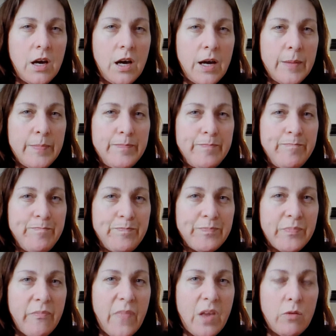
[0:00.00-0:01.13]
um,
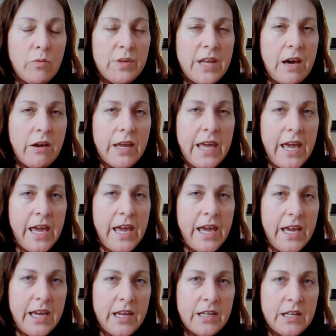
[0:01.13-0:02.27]
without a
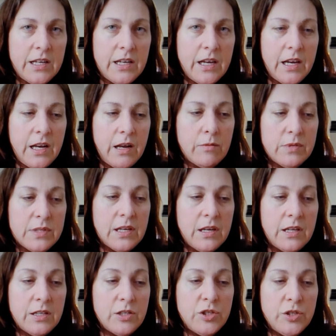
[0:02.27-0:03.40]
cane. And I was,
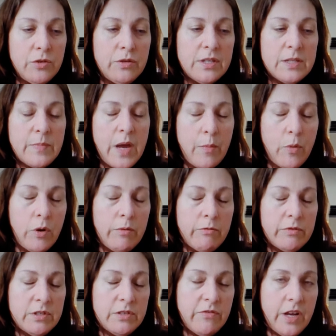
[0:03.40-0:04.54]
as soon as my
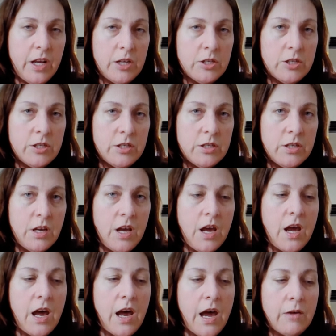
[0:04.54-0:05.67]
appointment was finished,
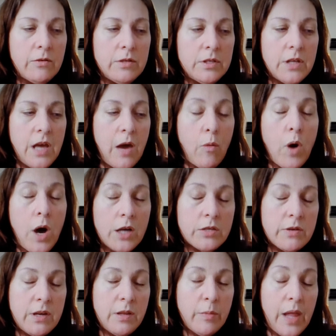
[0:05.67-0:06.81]
I was, I walked
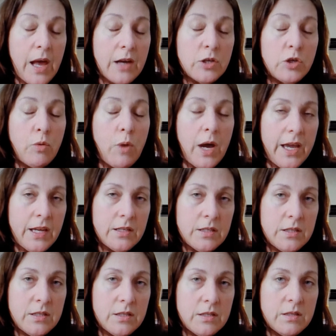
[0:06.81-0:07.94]
around the block
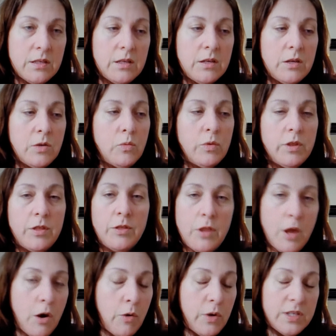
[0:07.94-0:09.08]
twice with
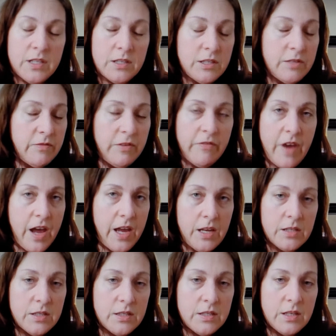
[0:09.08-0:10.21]
no assistive
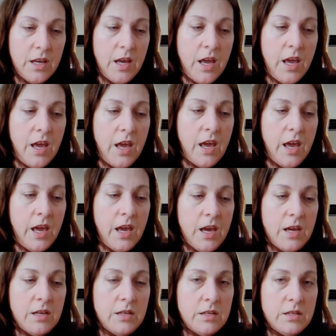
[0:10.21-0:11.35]
device.
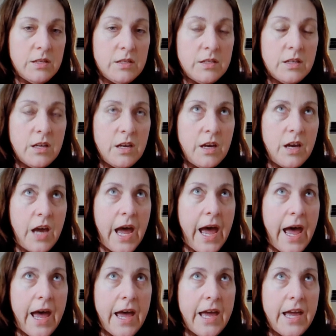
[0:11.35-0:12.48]
And
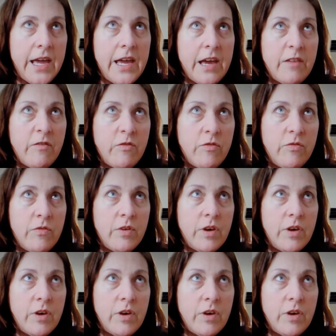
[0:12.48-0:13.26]
I have,